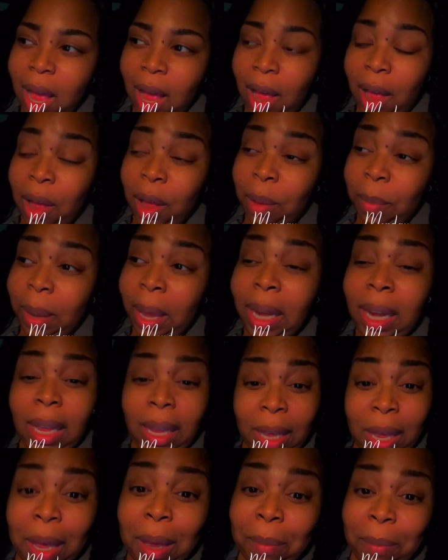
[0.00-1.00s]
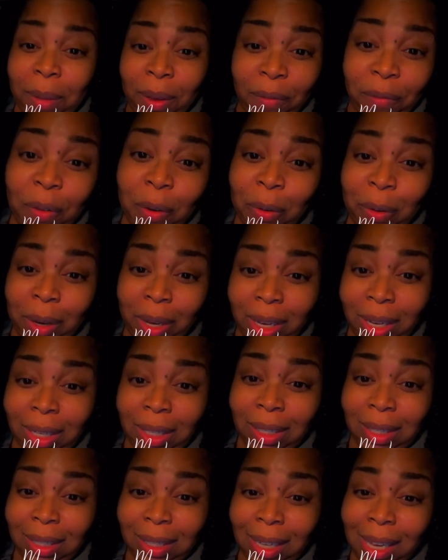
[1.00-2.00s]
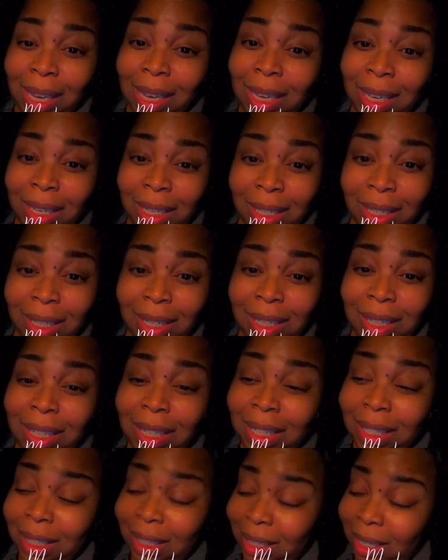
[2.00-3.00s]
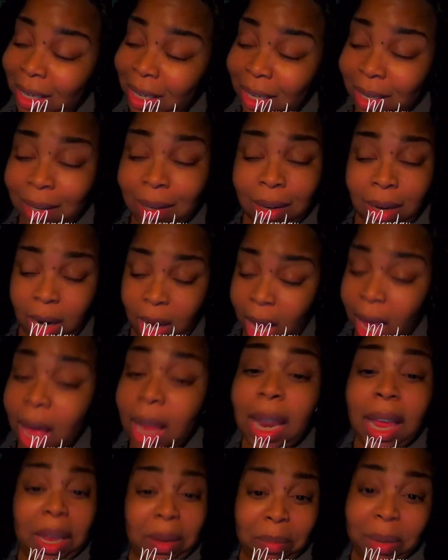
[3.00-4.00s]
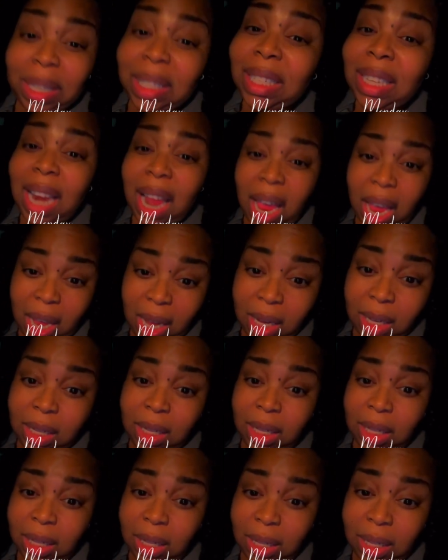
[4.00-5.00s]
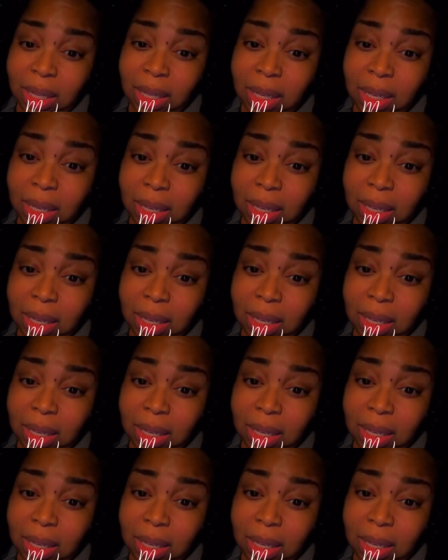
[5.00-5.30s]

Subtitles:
And it kept me focused because, listen, I like my snacks.